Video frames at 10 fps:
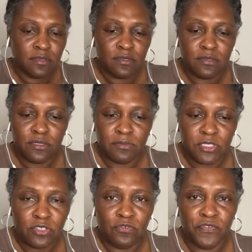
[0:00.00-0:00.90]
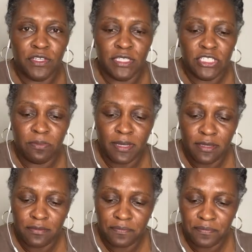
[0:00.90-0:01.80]
So I'm just going to fill each pot.
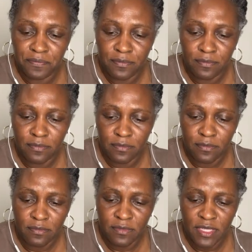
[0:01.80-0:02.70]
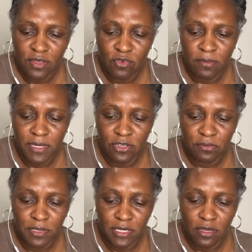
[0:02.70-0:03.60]
I'm not going to
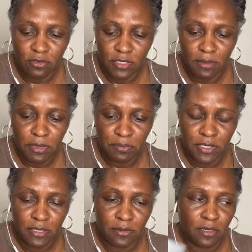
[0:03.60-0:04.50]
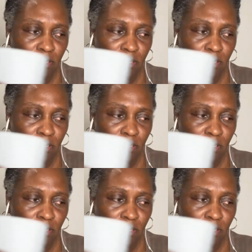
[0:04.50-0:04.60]
put it all the way. I'm going to put it